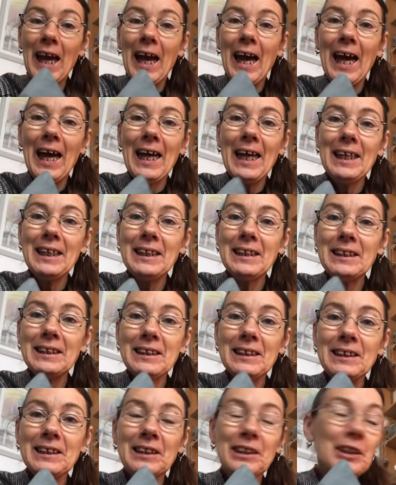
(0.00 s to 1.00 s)

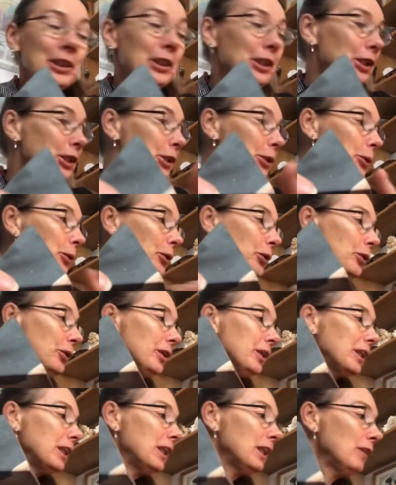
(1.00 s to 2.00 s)
And you
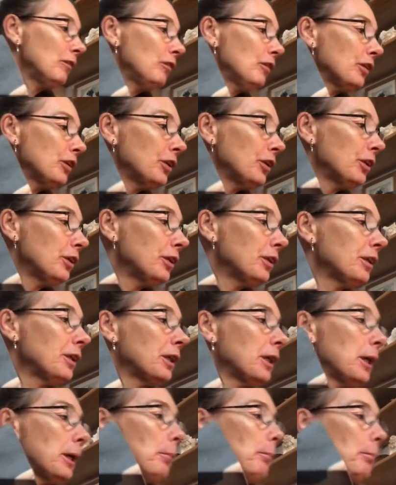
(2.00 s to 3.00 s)
could even
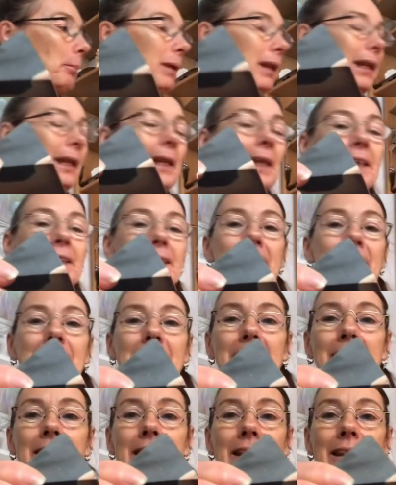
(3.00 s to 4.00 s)
place
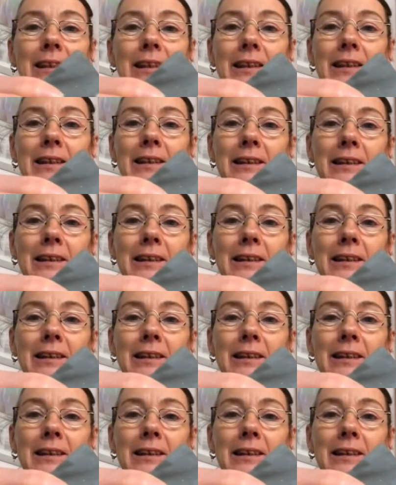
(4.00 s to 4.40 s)
it